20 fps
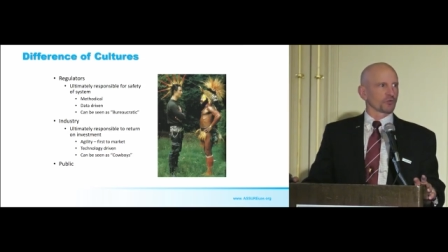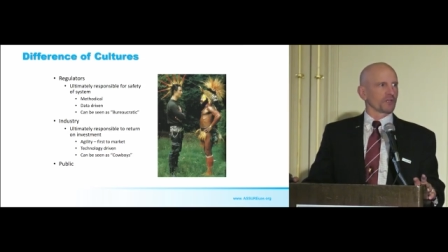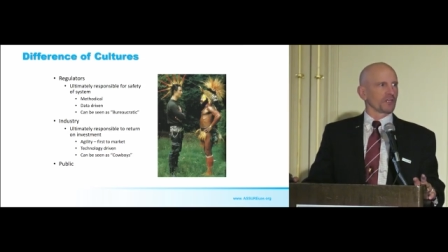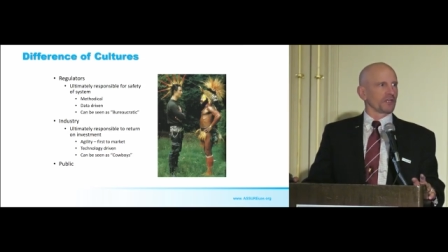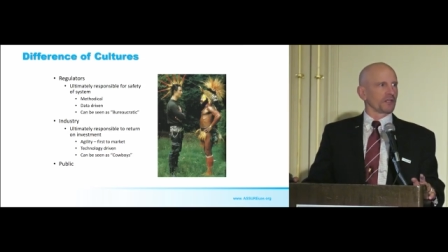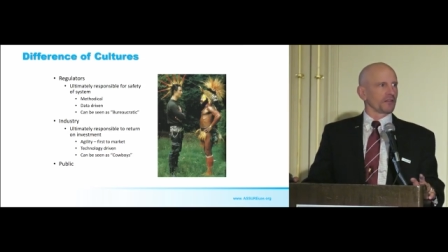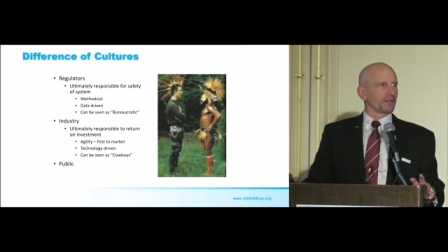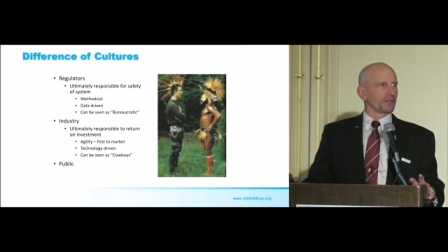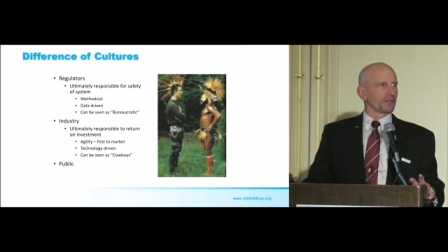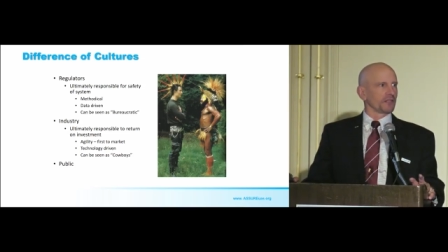
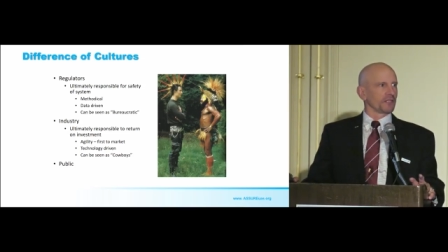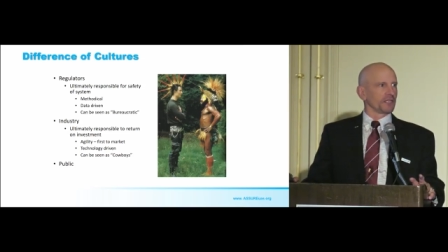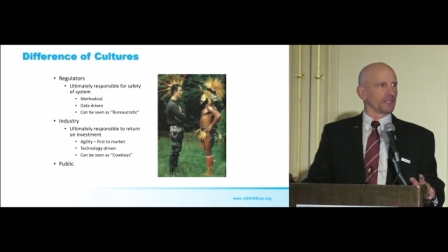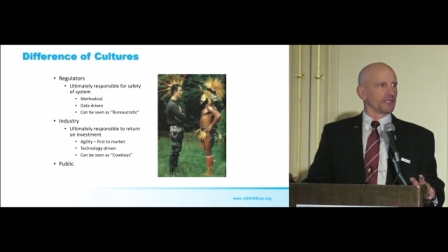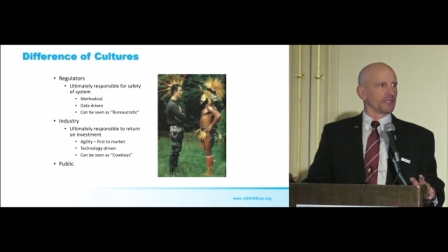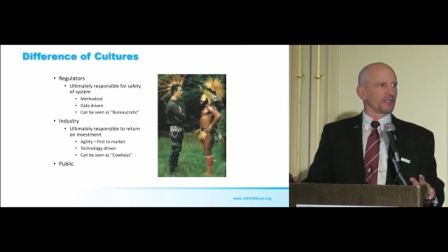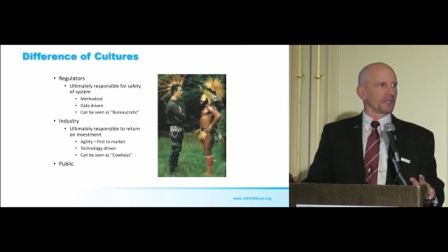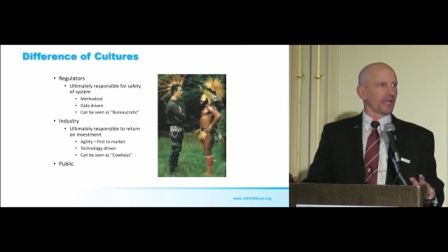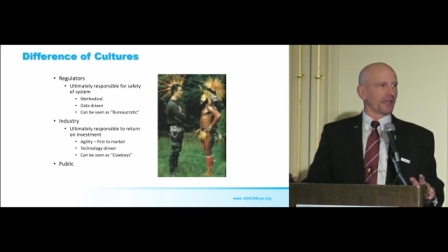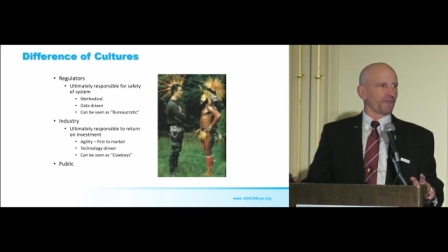We,
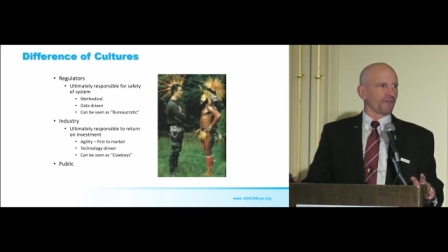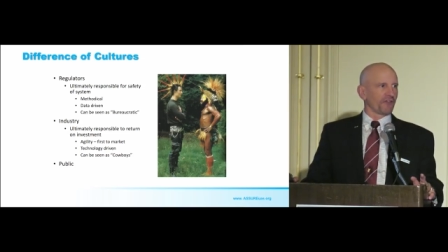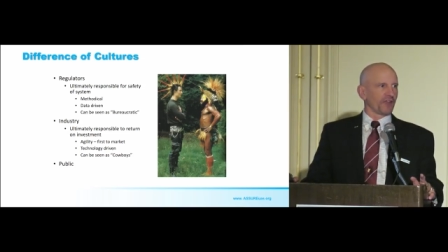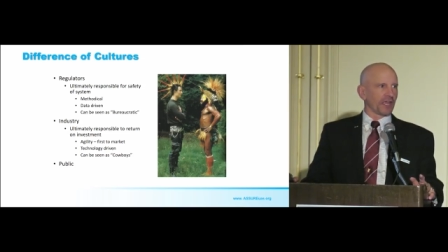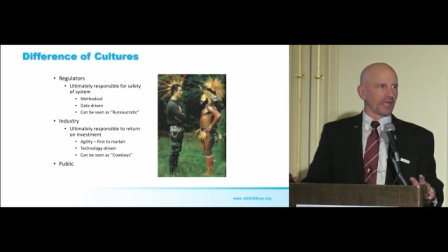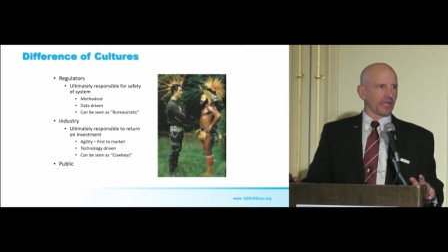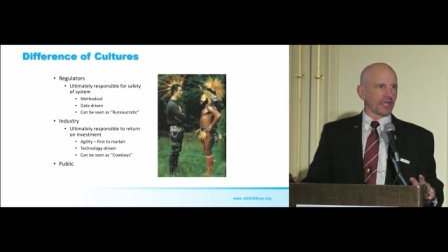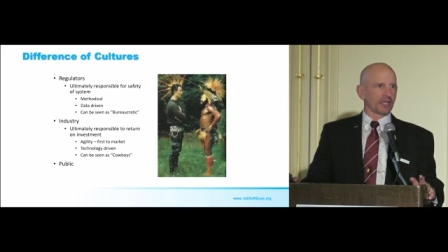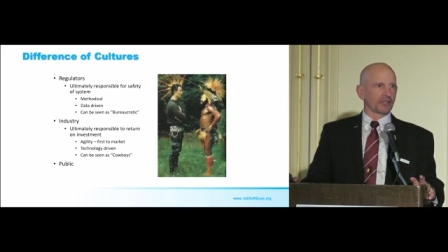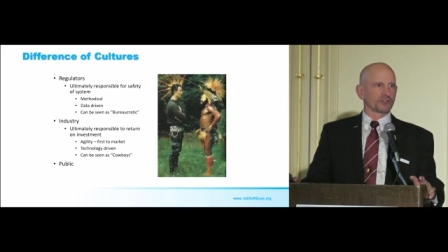the F
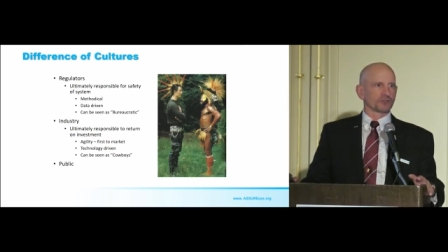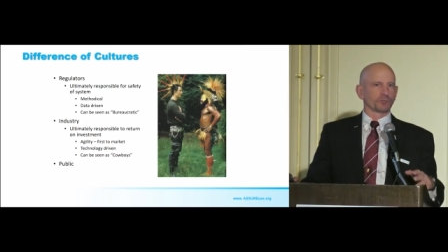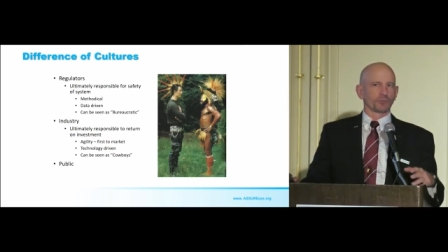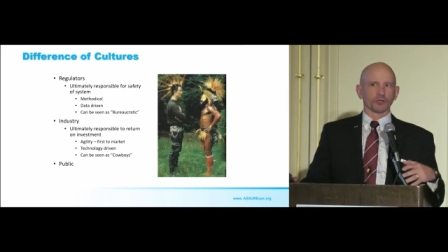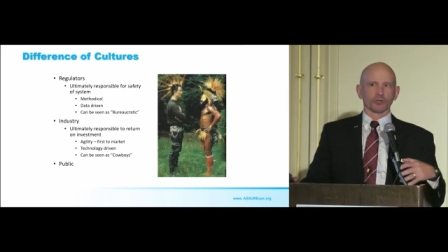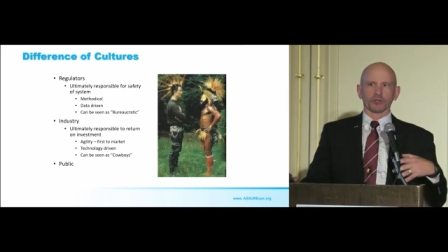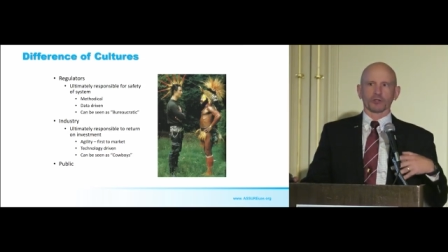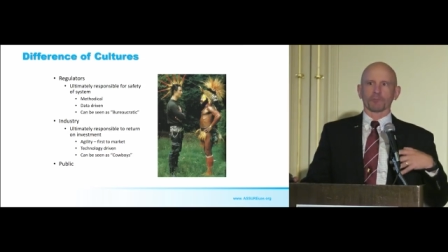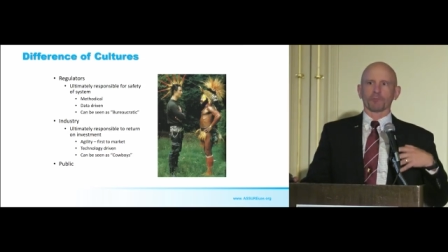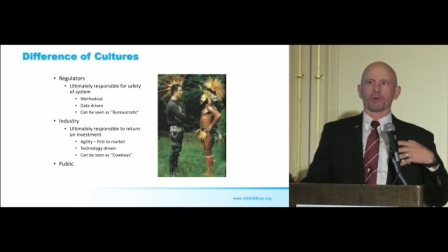A A has
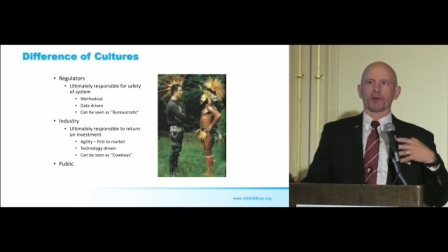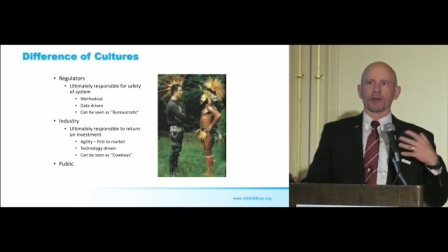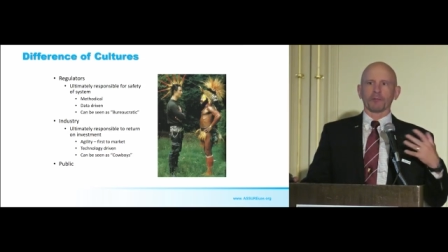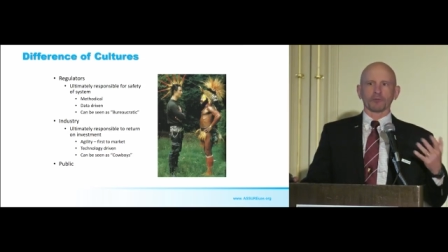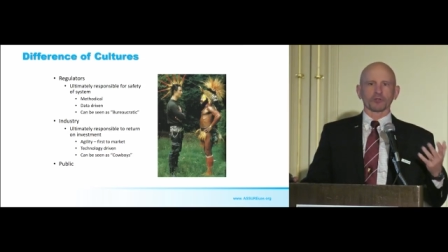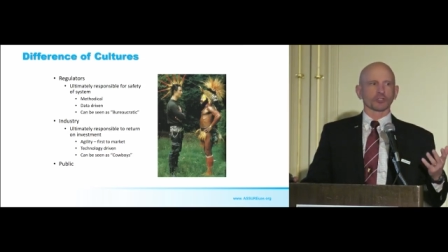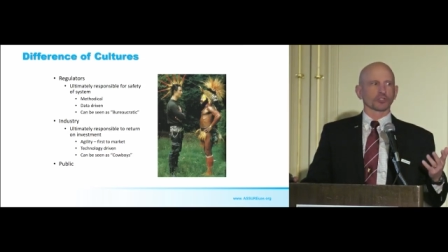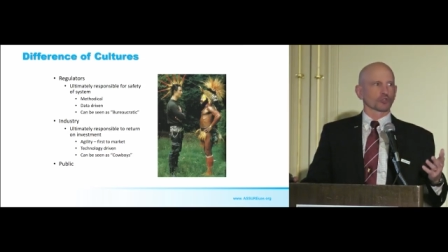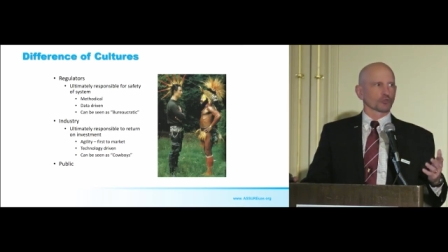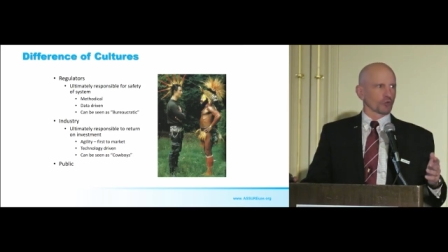built a
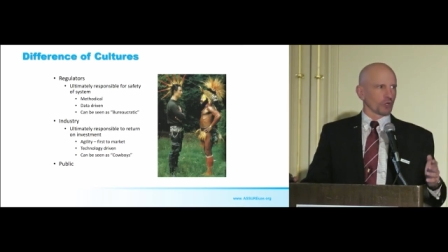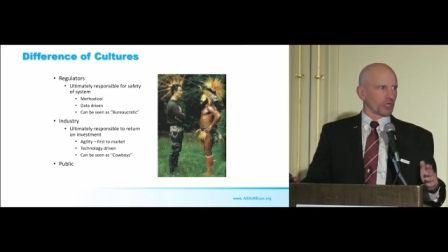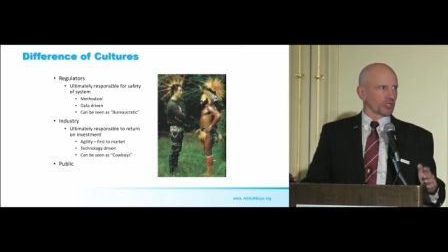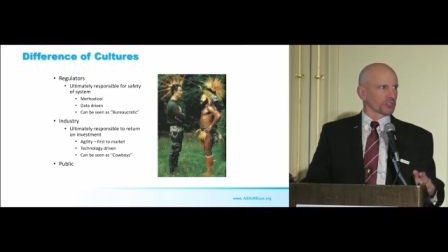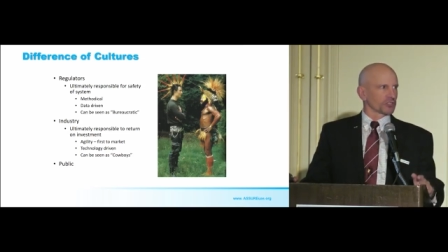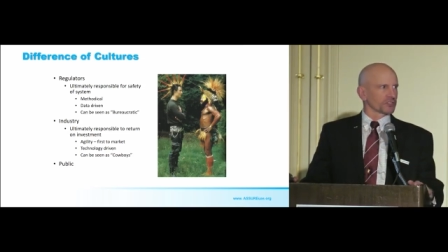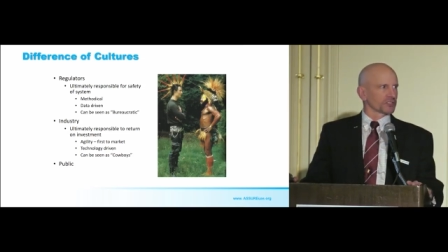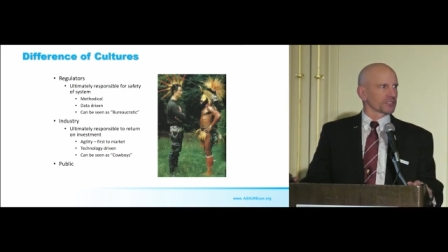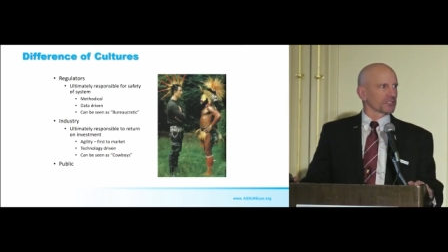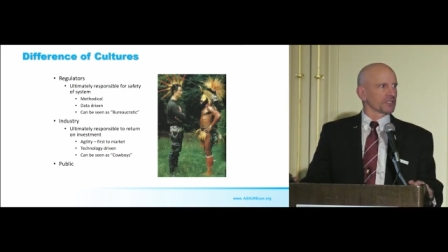public
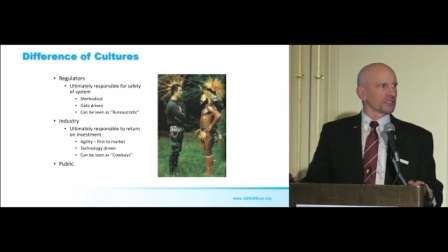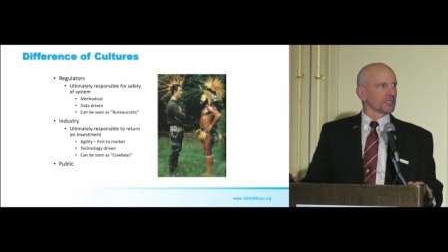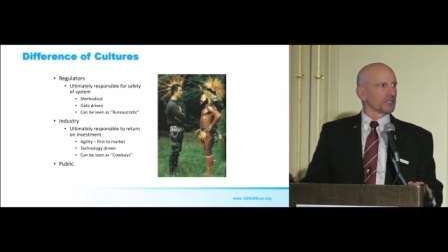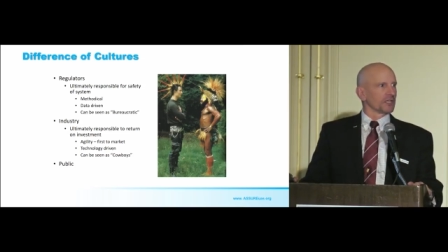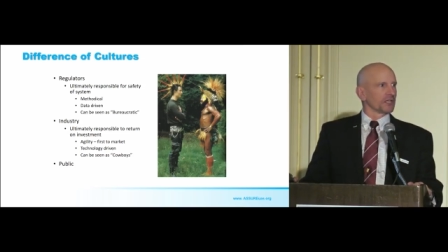trust